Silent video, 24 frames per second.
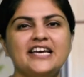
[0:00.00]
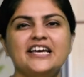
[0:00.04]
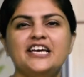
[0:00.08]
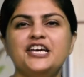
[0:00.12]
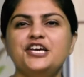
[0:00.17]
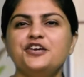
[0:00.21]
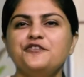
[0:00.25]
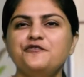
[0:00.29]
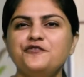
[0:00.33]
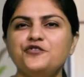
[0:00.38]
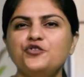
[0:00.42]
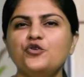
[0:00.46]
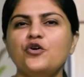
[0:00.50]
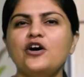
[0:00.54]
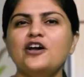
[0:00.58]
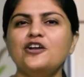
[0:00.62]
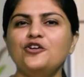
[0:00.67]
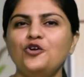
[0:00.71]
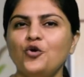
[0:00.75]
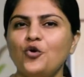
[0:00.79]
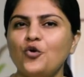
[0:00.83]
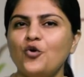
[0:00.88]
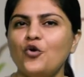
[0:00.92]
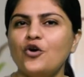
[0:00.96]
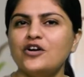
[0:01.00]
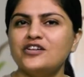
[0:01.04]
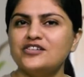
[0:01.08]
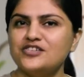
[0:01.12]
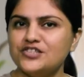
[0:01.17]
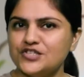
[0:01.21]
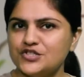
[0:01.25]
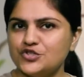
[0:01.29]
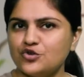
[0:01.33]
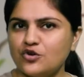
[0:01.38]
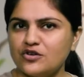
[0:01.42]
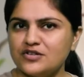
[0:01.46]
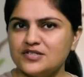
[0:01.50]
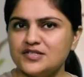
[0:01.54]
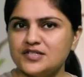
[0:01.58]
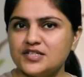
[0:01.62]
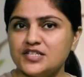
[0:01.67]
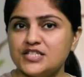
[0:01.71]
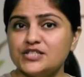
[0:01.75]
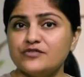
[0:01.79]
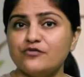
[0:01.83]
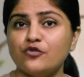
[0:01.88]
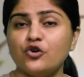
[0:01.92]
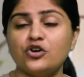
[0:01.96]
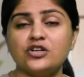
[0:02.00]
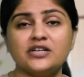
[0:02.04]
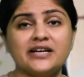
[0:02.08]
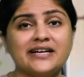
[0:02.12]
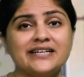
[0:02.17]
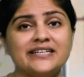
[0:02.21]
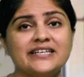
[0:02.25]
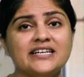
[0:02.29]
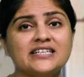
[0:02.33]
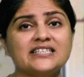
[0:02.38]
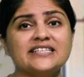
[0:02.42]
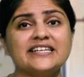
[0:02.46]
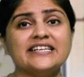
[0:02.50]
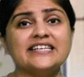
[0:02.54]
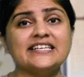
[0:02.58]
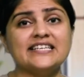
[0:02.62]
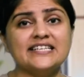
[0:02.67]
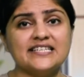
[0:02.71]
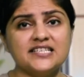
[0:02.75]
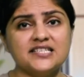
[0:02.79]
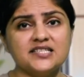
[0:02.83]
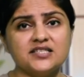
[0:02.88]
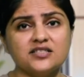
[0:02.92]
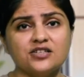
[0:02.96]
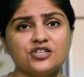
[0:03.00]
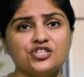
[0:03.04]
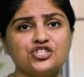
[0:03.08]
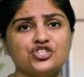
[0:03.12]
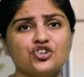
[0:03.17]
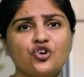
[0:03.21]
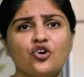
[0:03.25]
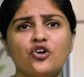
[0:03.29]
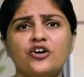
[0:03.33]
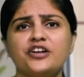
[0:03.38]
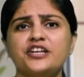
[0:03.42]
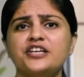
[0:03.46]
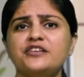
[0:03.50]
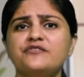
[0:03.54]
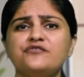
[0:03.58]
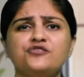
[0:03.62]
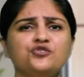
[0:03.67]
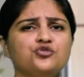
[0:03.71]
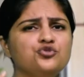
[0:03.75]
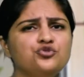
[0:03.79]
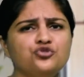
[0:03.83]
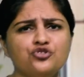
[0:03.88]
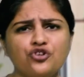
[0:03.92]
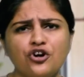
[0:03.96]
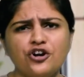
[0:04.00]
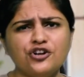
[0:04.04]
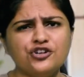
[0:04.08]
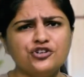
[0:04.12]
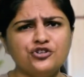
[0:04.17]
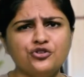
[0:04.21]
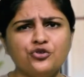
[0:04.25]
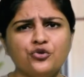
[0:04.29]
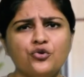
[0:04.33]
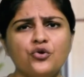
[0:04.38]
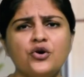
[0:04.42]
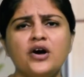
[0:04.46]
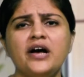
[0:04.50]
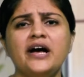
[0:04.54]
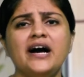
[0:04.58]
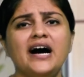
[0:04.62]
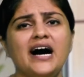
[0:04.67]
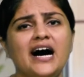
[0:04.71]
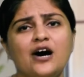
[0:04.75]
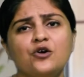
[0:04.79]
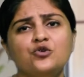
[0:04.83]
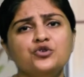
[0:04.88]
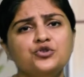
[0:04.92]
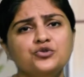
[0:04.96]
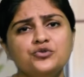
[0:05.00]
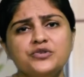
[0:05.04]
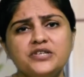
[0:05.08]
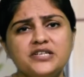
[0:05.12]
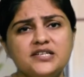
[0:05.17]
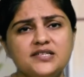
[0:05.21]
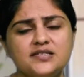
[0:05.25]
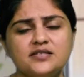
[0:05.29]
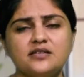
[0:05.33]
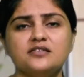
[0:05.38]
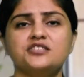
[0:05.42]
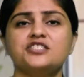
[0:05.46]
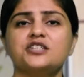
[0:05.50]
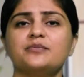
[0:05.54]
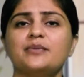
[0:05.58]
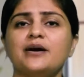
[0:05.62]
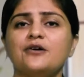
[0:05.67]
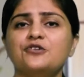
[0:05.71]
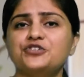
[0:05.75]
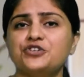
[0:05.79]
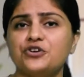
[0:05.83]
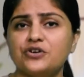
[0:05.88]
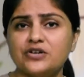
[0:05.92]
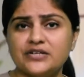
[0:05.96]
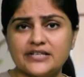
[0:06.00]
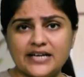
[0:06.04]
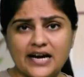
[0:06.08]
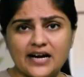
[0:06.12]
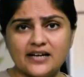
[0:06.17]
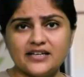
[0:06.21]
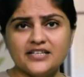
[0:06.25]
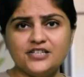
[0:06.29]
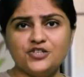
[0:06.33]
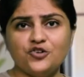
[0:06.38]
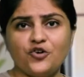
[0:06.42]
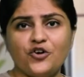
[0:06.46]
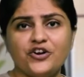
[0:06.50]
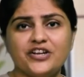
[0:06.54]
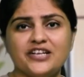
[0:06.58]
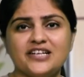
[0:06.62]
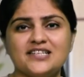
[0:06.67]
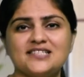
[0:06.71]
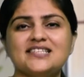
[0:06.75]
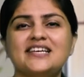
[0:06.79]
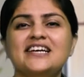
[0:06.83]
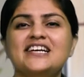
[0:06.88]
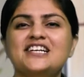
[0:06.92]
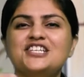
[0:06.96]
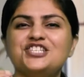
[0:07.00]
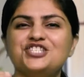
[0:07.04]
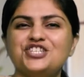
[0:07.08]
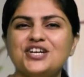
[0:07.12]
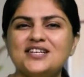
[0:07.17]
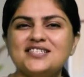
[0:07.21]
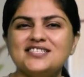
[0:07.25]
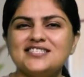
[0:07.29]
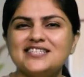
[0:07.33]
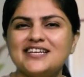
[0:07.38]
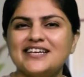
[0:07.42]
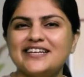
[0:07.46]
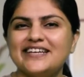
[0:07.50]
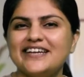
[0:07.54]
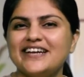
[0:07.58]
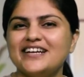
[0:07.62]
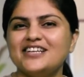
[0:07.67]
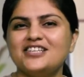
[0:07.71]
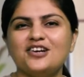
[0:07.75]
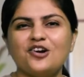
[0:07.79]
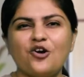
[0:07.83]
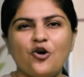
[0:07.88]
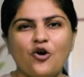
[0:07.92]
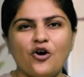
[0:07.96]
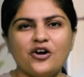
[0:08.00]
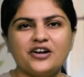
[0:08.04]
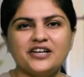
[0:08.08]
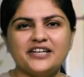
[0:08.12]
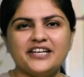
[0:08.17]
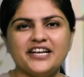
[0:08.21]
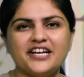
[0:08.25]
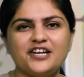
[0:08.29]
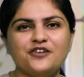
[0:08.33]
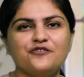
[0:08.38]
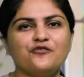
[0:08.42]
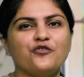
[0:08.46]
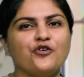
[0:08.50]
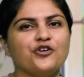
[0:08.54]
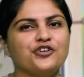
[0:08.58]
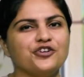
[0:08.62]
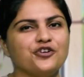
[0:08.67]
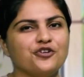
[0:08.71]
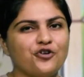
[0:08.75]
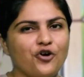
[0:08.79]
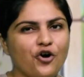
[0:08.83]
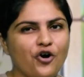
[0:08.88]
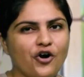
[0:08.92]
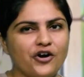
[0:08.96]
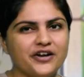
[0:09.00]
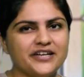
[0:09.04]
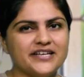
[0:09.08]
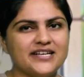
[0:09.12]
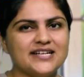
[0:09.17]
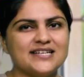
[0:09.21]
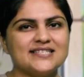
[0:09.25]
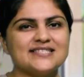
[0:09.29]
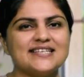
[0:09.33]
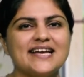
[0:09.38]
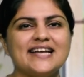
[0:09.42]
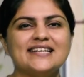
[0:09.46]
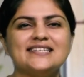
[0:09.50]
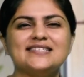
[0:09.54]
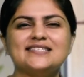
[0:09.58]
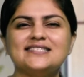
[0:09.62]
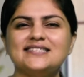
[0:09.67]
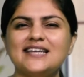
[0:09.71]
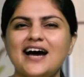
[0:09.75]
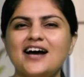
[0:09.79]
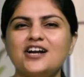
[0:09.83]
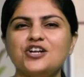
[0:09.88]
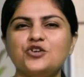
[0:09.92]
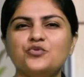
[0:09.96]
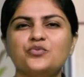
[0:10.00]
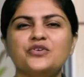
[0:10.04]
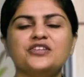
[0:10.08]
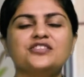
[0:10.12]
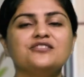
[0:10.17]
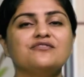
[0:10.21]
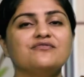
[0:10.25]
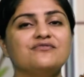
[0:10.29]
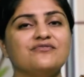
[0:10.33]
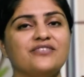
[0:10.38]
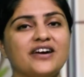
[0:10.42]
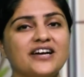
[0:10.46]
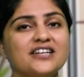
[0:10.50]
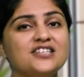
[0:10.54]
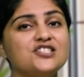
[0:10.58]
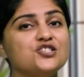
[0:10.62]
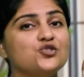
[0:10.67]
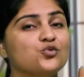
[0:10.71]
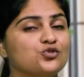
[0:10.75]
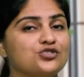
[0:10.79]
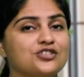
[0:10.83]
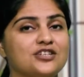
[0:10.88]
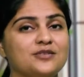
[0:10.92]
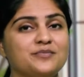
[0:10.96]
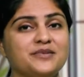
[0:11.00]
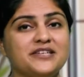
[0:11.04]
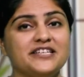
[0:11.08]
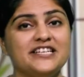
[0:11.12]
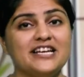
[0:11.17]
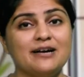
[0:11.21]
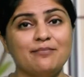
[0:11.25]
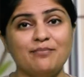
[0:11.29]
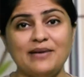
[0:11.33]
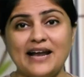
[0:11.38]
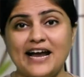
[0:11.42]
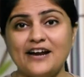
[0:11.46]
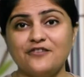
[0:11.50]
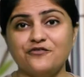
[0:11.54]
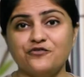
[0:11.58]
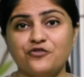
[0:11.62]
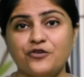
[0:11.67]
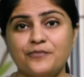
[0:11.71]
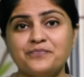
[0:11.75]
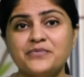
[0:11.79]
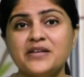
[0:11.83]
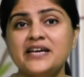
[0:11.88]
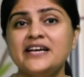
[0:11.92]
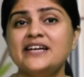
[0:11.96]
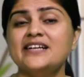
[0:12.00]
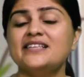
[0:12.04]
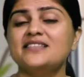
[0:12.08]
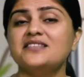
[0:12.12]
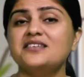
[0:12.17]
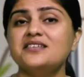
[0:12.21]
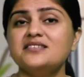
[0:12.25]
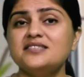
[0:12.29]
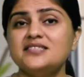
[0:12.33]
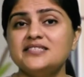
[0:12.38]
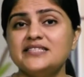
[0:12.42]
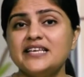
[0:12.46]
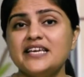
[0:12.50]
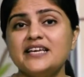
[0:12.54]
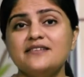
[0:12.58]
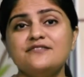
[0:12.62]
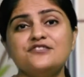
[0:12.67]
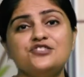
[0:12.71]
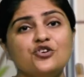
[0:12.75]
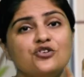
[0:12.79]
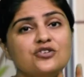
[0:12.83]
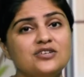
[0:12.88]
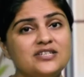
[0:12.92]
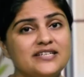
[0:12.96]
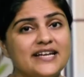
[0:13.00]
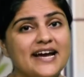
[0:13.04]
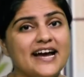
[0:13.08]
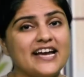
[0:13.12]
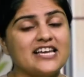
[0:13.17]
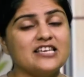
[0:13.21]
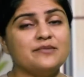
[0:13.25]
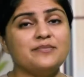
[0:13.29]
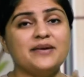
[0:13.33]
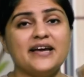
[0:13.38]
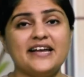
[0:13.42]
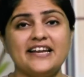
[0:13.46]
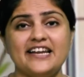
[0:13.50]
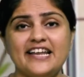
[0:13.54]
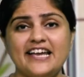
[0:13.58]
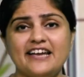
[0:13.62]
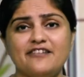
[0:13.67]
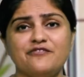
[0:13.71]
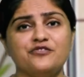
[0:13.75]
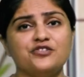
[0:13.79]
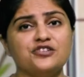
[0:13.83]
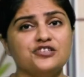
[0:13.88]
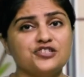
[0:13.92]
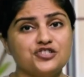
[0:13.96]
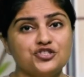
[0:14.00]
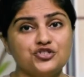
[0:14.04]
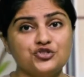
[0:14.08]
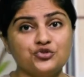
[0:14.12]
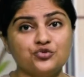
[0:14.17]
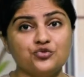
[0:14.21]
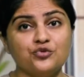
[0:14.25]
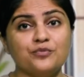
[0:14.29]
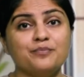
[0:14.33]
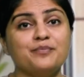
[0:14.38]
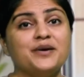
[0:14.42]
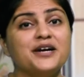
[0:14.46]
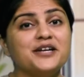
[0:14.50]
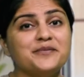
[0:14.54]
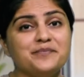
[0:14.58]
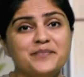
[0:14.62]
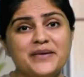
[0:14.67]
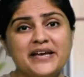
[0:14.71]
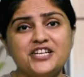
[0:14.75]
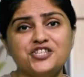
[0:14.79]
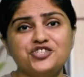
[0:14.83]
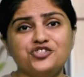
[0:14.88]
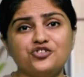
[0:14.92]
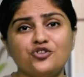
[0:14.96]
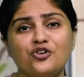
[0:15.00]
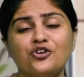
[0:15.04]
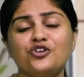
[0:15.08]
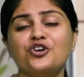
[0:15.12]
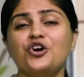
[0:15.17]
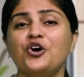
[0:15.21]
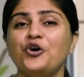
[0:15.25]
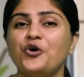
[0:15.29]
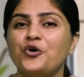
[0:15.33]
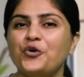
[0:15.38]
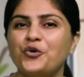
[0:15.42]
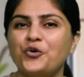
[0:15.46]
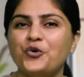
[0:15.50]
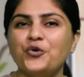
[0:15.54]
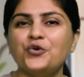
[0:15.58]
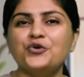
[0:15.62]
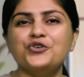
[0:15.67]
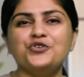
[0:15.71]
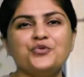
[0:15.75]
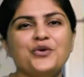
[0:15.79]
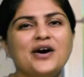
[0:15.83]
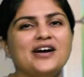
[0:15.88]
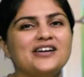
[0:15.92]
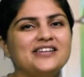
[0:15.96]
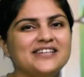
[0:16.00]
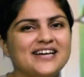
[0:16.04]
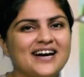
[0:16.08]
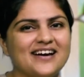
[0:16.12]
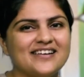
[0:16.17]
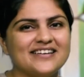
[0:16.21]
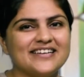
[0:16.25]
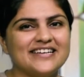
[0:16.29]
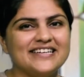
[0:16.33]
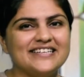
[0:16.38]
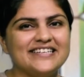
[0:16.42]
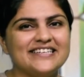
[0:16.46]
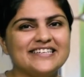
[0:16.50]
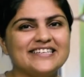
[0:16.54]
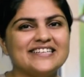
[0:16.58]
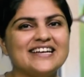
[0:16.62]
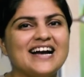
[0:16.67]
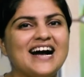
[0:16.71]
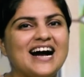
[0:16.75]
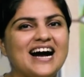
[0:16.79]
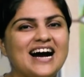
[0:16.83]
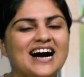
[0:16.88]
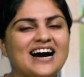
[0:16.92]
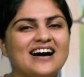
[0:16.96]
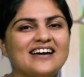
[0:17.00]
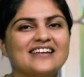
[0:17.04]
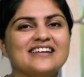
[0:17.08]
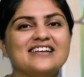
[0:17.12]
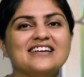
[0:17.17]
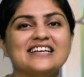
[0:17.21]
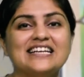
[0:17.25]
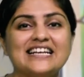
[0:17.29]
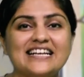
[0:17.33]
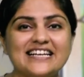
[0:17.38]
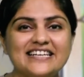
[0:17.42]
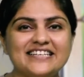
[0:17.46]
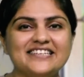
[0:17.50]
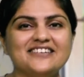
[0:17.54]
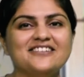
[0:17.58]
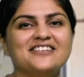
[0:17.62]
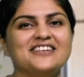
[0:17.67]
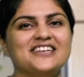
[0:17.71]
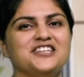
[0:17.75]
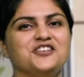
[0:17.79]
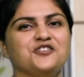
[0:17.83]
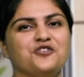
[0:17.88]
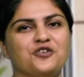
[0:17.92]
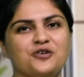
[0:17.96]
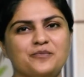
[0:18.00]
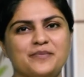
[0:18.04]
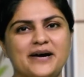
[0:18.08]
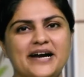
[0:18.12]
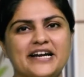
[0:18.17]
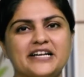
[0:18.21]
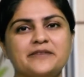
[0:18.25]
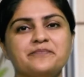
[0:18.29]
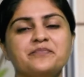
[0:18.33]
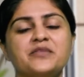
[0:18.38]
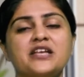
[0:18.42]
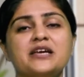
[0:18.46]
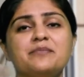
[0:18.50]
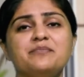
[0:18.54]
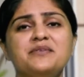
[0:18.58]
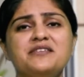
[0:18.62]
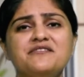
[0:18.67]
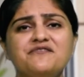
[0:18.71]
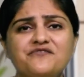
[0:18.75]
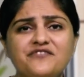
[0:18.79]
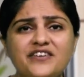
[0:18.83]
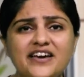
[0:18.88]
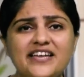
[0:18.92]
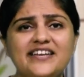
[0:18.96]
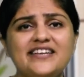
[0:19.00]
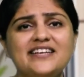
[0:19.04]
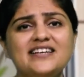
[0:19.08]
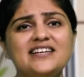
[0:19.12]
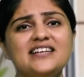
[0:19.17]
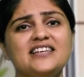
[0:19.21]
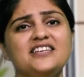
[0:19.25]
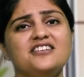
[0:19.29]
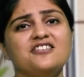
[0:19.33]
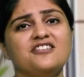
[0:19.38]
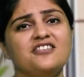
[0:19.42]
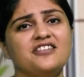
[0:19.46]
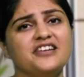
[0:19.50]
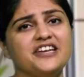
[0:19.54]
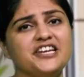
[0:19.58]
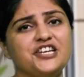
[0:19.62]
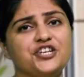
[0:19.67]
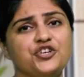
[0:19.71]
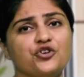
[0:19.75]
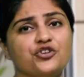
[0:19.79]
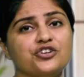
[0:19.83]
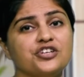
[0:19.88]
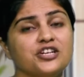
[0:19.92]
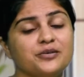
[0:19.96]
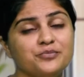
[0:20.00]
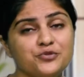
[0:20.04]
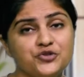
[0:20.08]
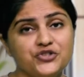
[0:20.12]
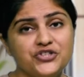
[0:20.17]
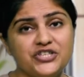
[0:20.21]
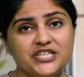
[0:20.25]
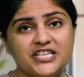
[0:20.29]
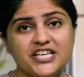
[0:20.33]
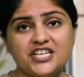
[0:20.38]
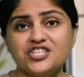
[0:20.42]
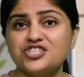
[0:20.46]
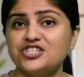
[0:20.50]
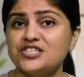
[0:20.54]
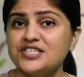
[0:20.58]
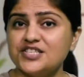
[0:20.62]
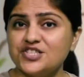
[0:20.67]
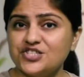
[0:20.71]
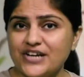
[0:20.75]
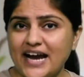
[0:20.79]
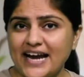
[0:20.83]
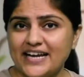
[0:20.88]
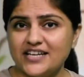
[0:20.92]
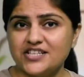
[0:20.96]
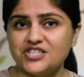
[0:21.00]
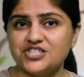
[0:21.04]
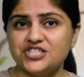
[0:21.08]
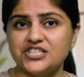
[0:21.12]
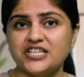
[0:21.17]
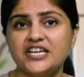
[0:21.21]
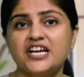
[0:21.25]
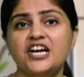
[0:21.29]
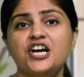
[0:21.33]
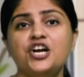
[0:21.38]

If you are low on resources for conducting research, or if you do not know how to research about your target audience, just create the content for your audience and start with one social media platform. This saves your time and efforts too, but make sure who you are targeting are clear in your mind. Be very clear in your communication strategy.